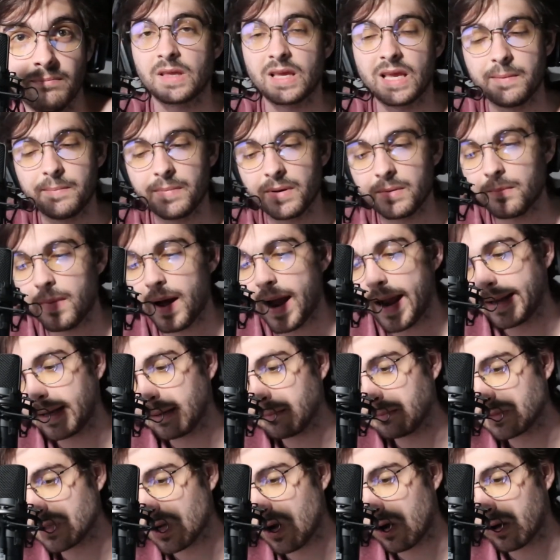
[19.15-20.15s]
Keep in mind,
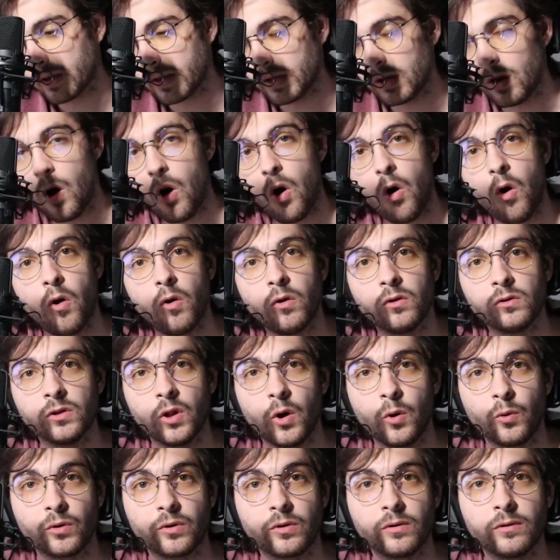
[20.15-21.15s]
I'm talking all
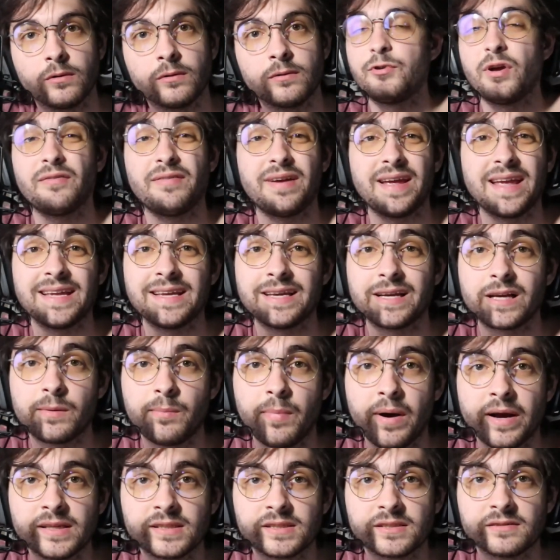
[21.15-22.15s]
local. If you have 8
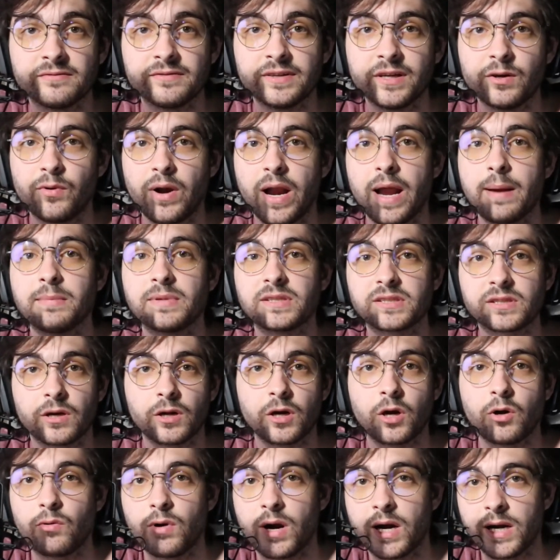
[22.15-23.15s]
gigabytes of VRAM, it's
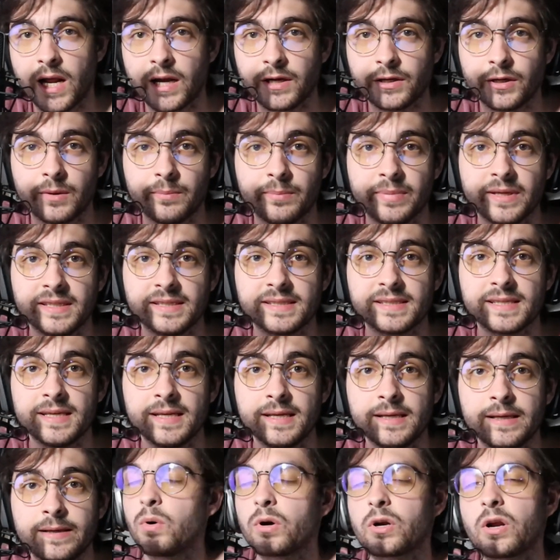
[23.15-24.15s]
gonna run on your
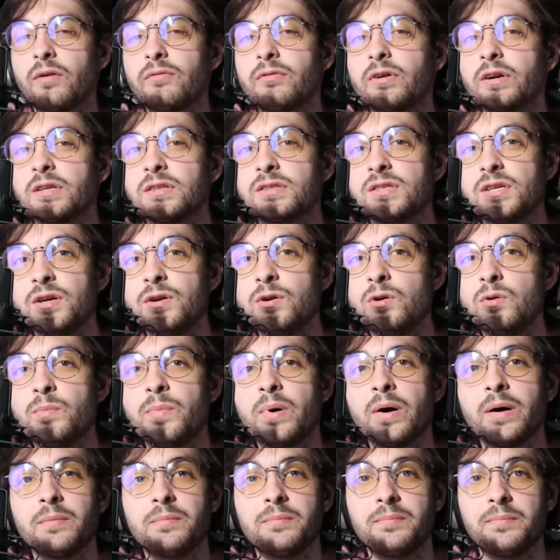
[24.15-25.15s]
PC. We're covering two,
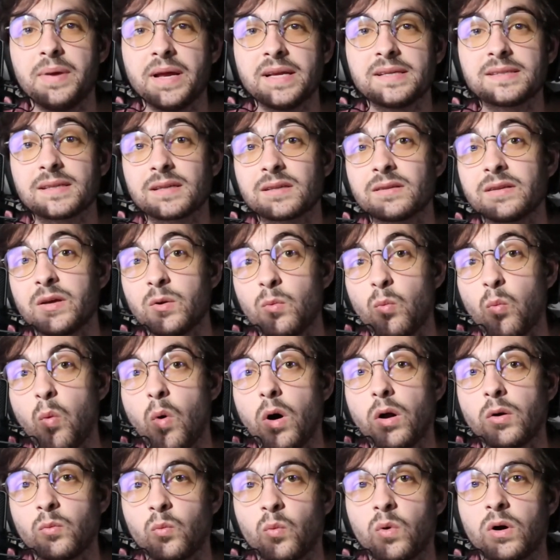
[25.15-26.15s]
but basically
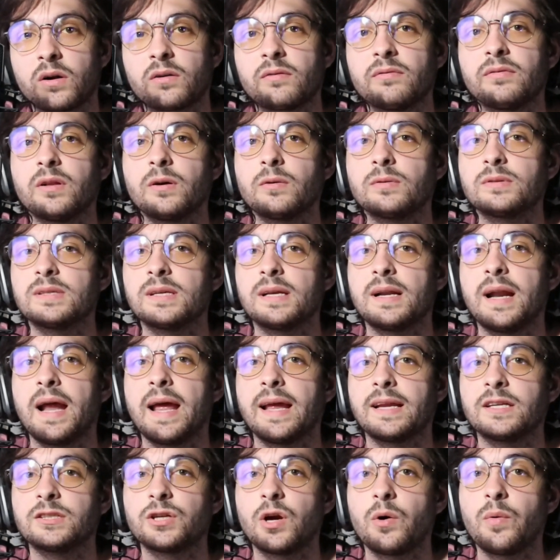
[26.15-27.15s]
one workflow
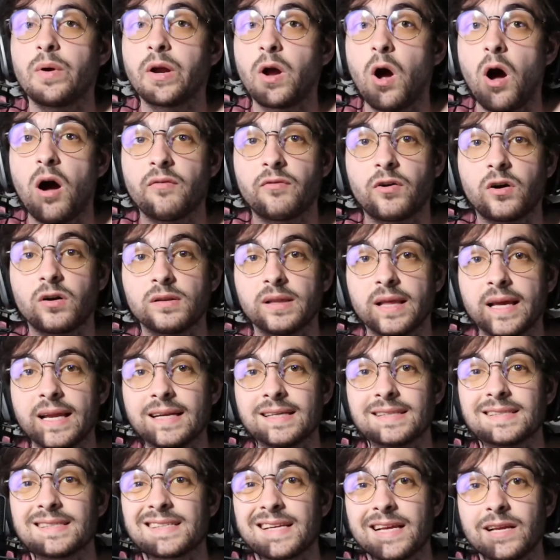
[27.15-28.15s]
today, showing off our
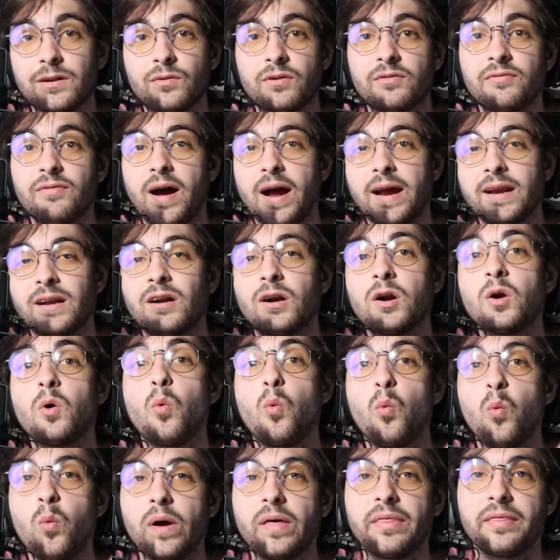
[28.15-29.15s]
latest skin refiner
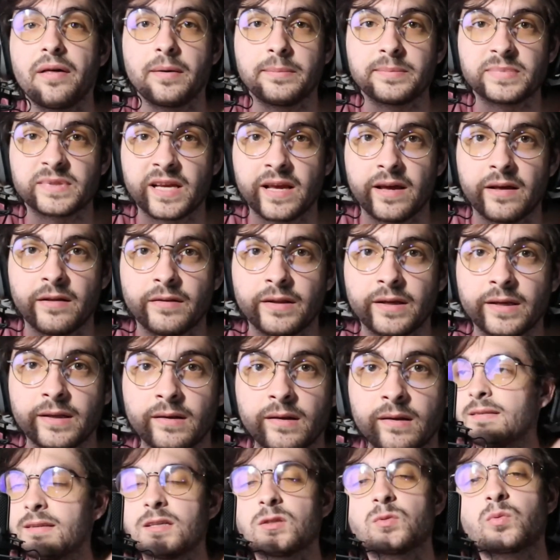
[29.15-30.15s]
with upscaling.
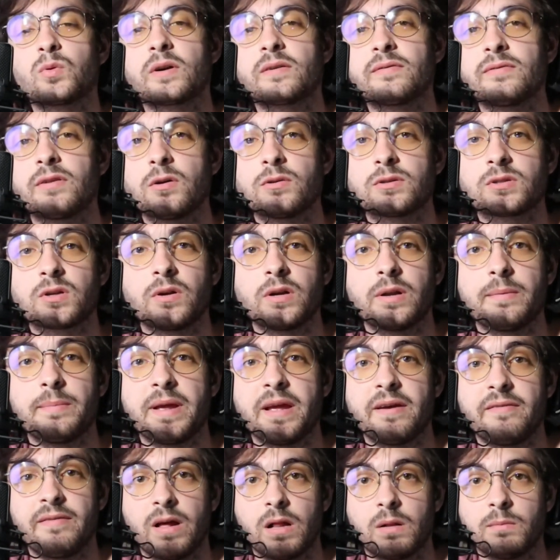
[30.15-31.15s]
This workflow is going to
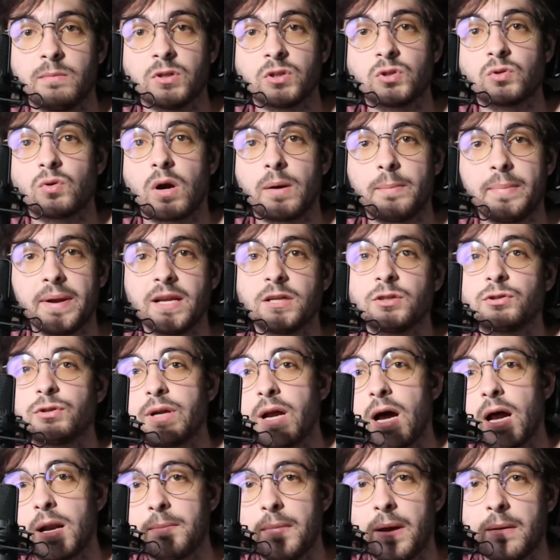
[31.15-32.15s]
be available to our
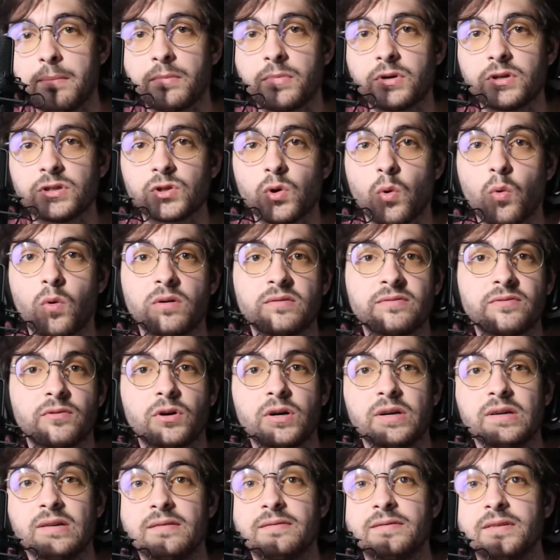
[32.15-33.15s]
Patreon members or
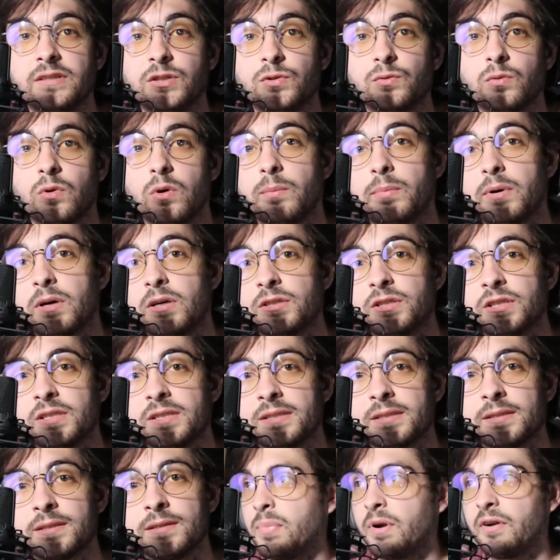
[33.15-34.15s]
for individual
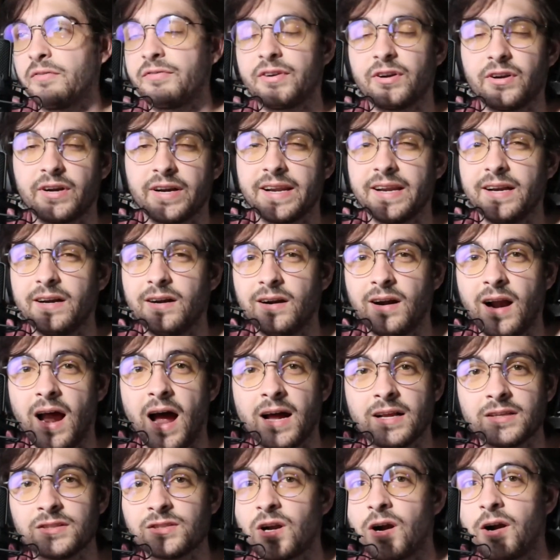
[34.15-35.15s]
purchase, but if you're here,
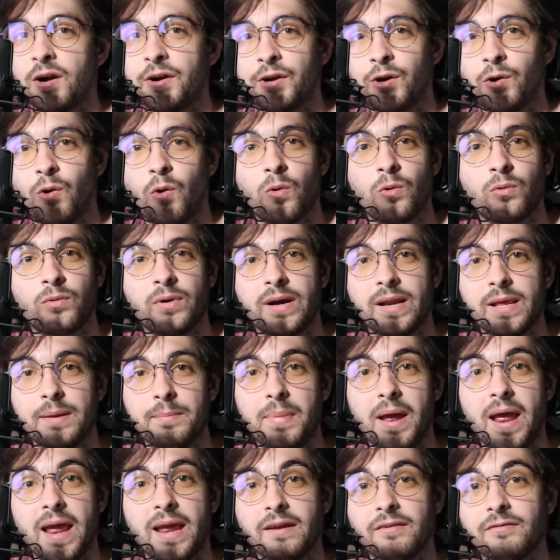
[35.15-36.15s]
odds are you're already
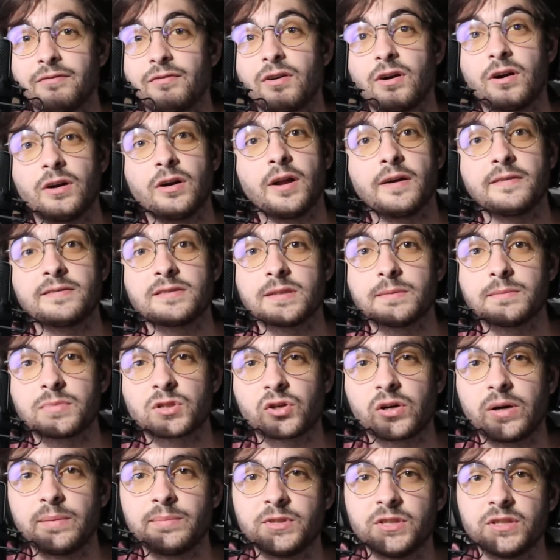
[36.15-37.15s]
paying for enough
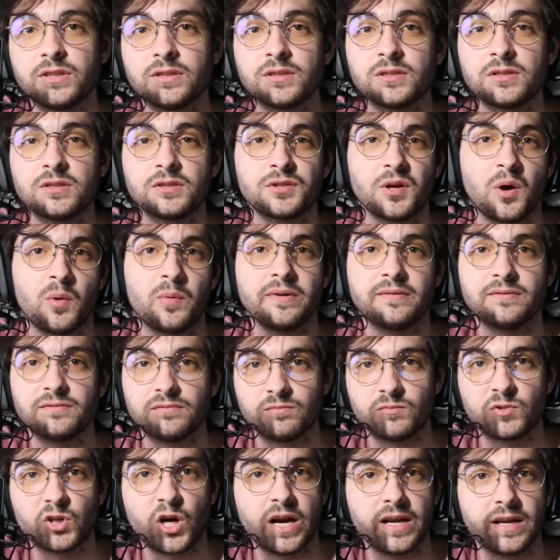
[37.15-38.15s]
subscriptions, so we've
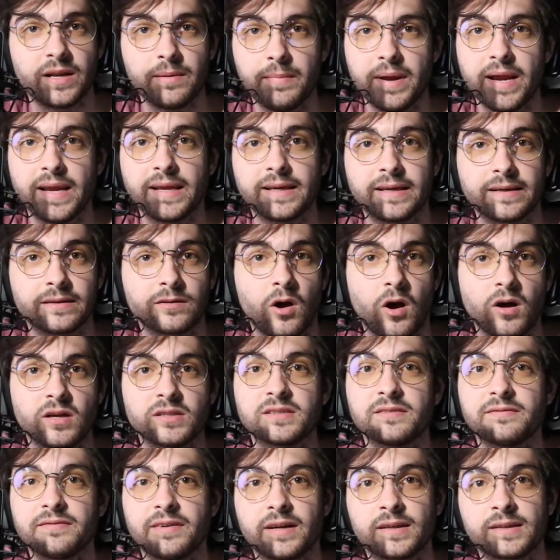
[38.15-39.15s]
tried to make it
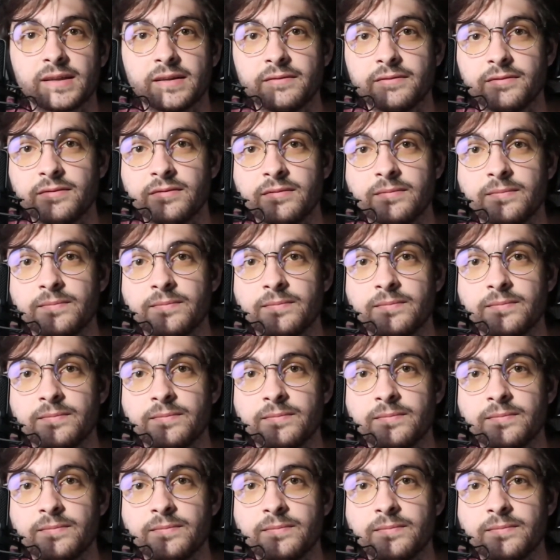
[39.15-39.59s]
cost effective.